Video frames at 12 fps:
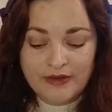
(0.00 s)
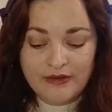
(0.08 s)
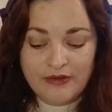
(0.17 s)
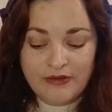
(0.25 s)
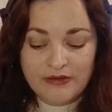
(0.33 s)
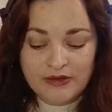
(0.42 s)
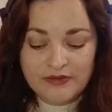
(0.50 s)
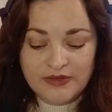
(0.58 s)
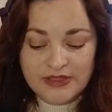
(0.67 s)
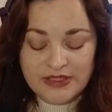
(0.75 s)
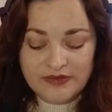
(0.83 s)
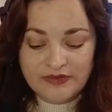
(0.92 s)
all of the
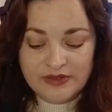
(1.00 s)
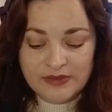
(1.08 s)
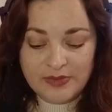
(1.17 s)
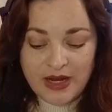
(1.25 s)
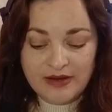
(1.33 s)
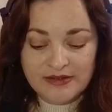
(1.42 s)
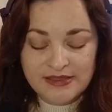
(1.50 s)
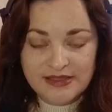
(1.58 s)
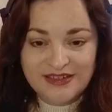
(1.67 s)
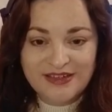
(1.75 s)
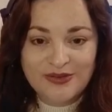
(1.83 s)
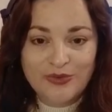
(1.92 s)
different
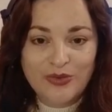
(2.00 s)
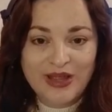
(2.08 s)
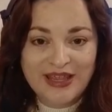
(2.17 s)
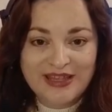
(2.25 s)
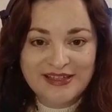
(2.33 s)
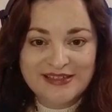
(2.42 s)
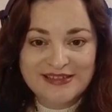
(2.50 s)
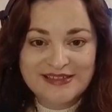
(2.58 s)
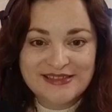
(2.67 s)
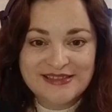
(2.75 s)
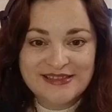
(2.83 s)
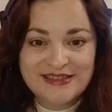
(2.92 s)
parasitic
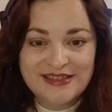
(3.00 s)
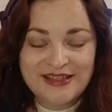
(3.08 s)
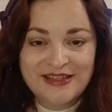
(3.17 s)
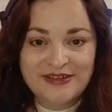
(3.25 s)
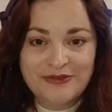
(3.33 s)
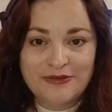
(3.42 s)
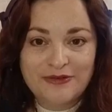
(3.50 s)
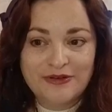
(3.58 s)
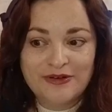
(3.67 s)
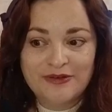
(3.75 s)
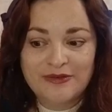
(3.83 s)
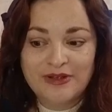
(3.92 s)
ways,
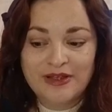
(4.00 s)
or